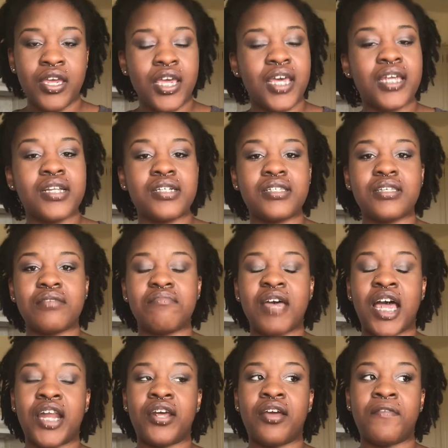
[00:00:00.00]
It doesn't
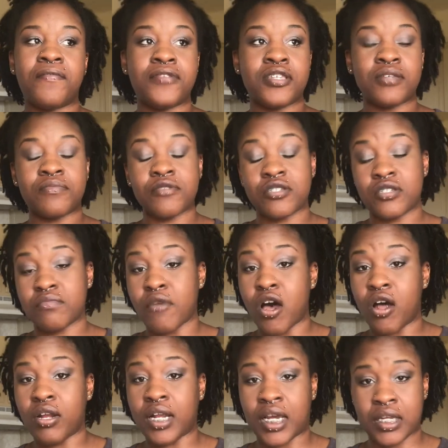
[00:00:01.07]
matter if it's something
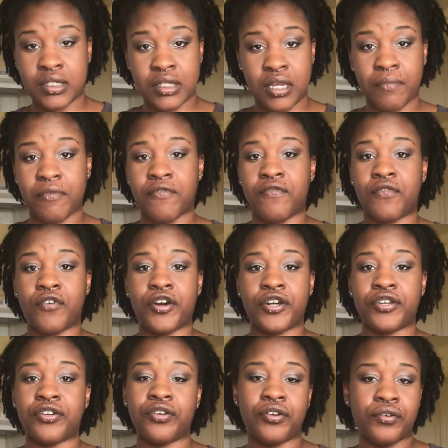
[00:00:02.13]
small. Like I said before,
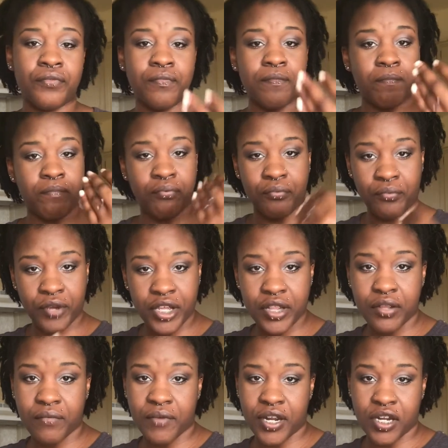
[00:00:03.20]
you're
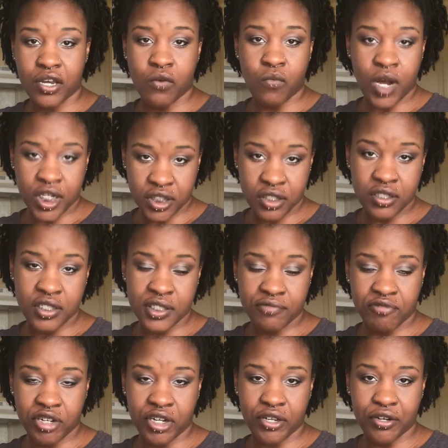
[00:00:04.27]
breathing right now watching this
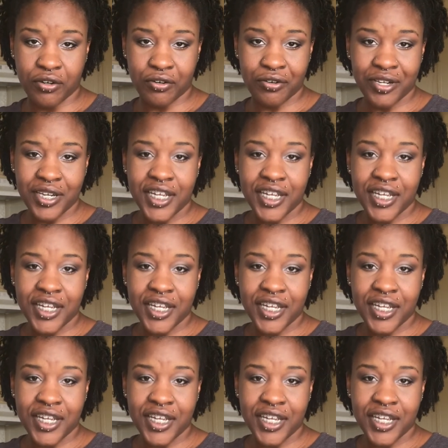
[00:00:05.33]
video.